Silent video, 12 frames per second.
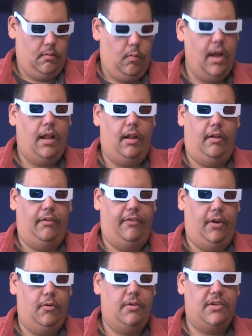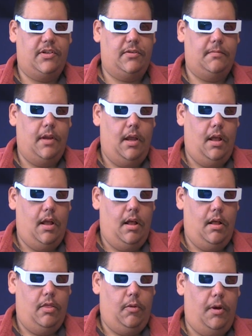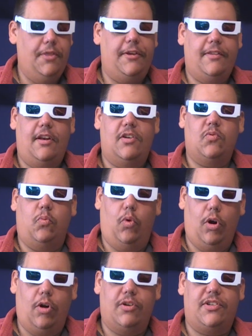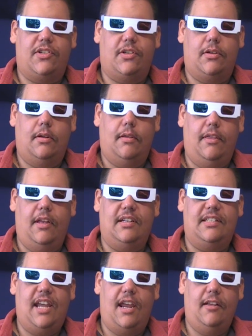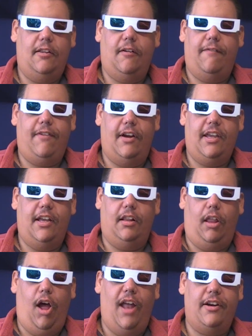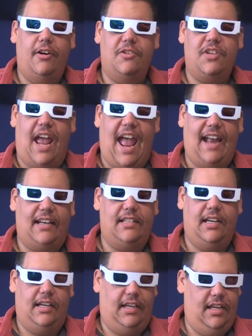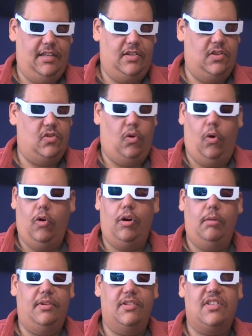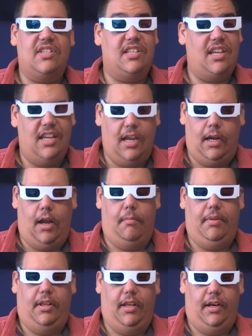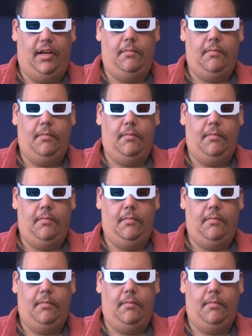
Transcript: Well, folks, the one thing that is worse than Taylor fucking Lautner's acting is his horrible singing ability.